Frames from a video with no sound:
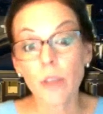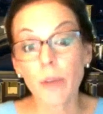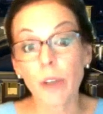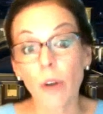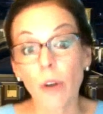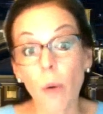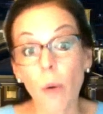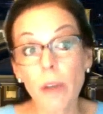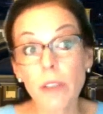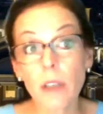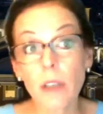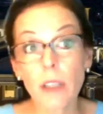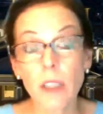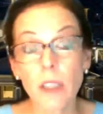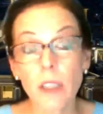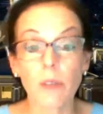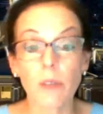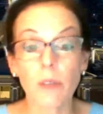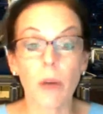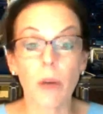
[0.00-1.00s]
we always like
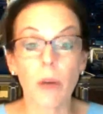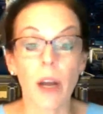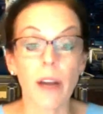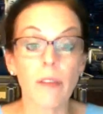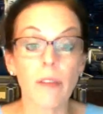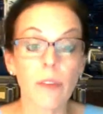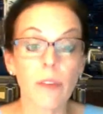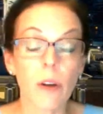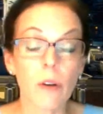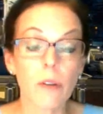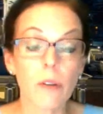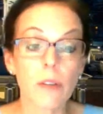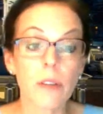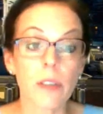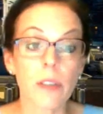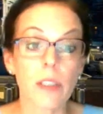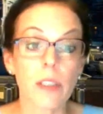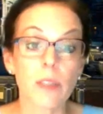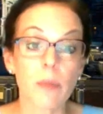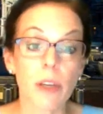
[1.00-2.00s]
to remind folks,
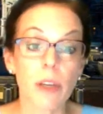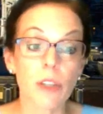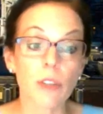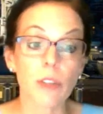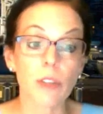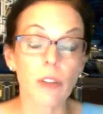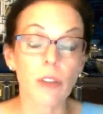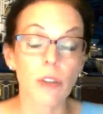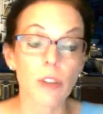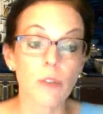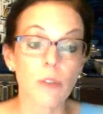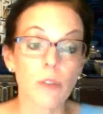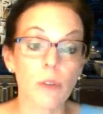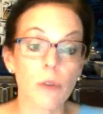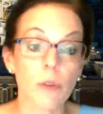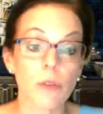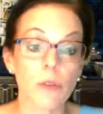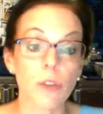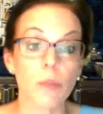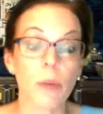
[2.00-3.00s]
especially those
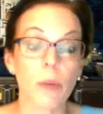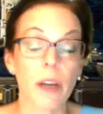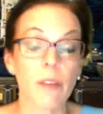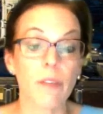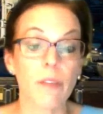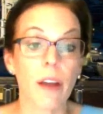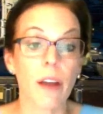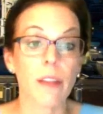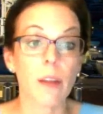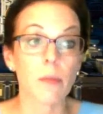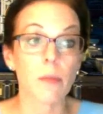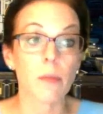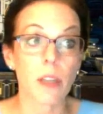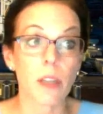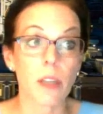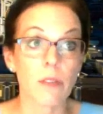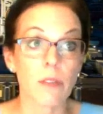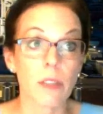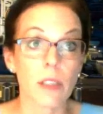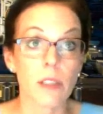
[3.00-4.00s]
folks who might find
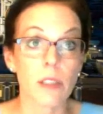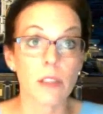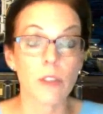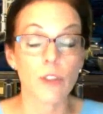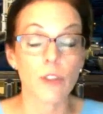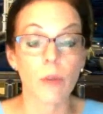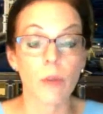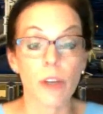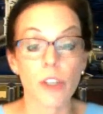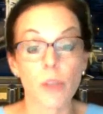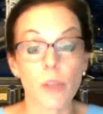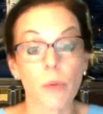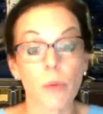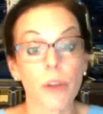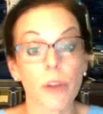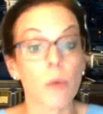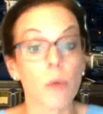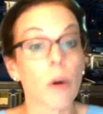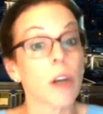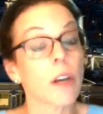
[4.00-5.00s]
themselves in a situation where
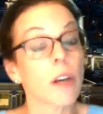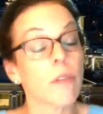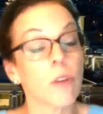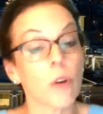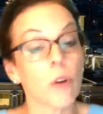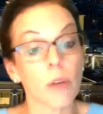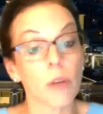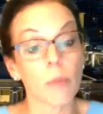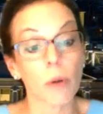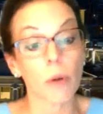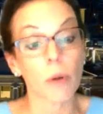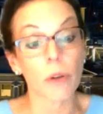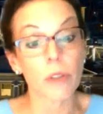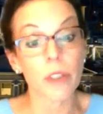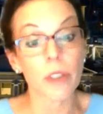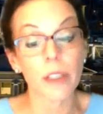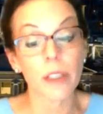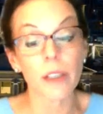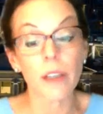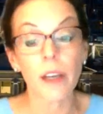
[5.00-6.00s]
they wanted to vote in
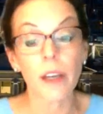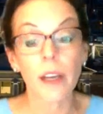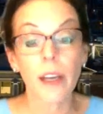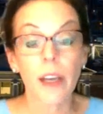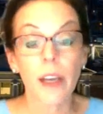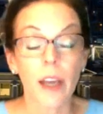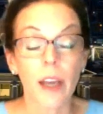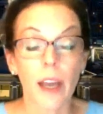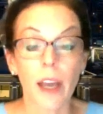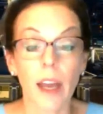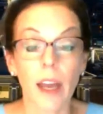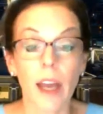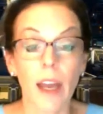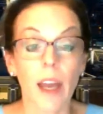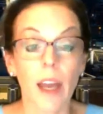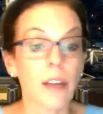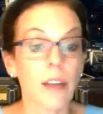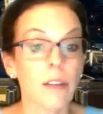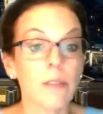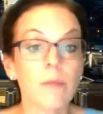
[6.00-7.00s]
person
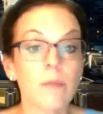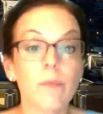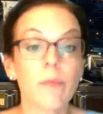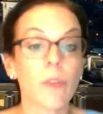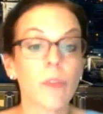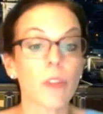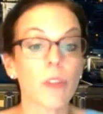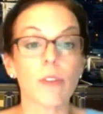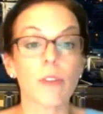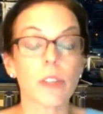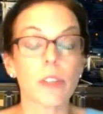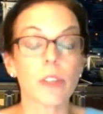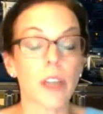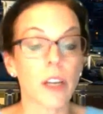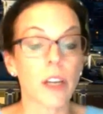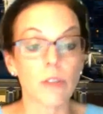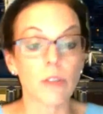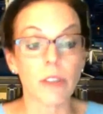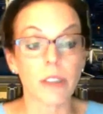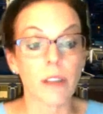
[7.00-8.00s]
and their
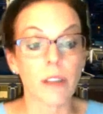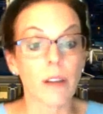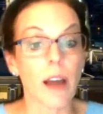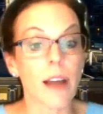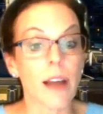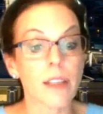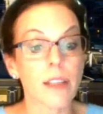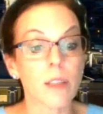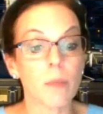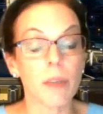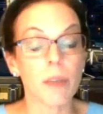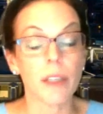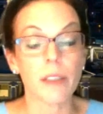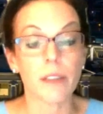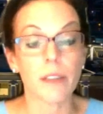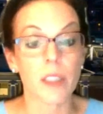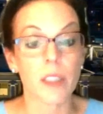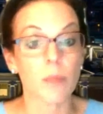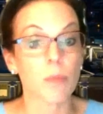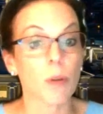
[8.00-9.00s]
schedule at the last minute
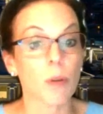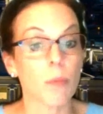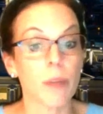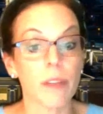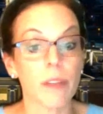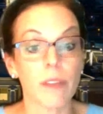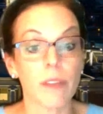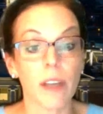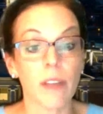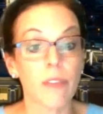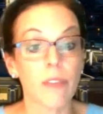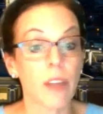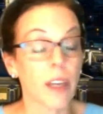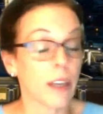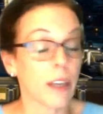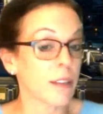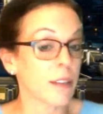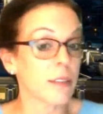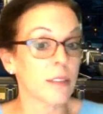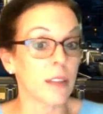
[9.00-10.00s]
doesn't permit that. They
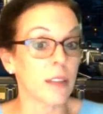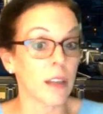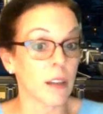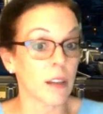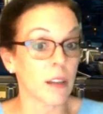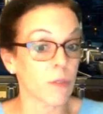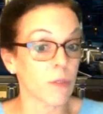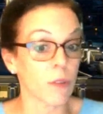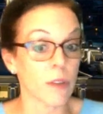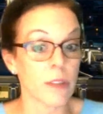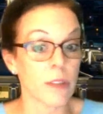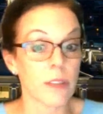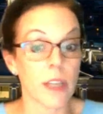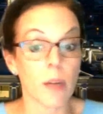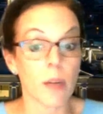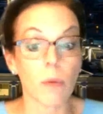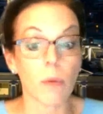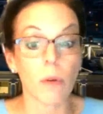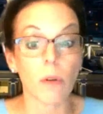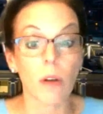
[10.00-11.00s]
get sick, for
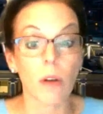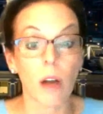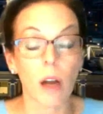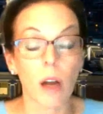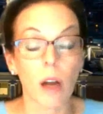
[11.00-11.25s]
example.